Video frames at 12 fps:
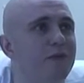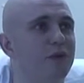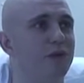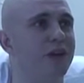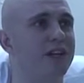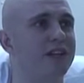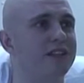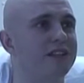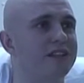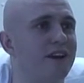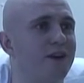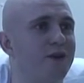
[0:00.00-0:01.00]
really has
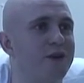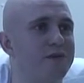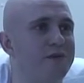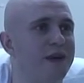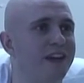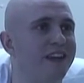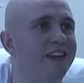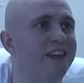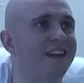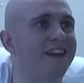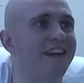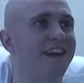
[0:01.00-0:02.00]
stuck with me,
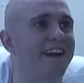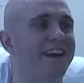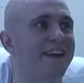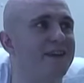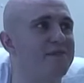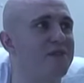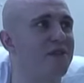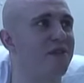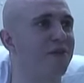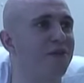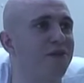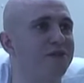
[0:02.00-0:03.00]
and the
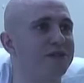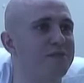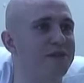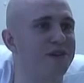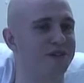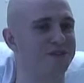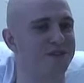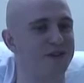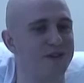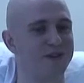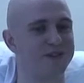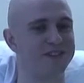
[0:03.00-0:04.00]
thought of some of those
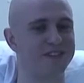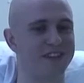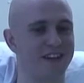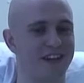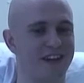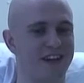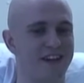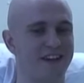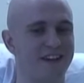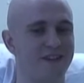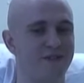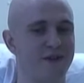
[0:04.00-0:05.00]
foods
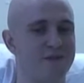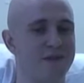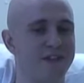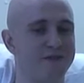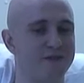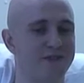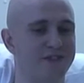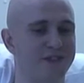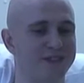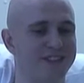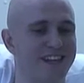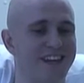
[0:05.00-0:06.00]
really makes me feel
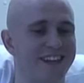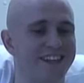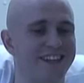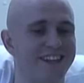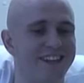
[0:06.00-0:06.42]
sick.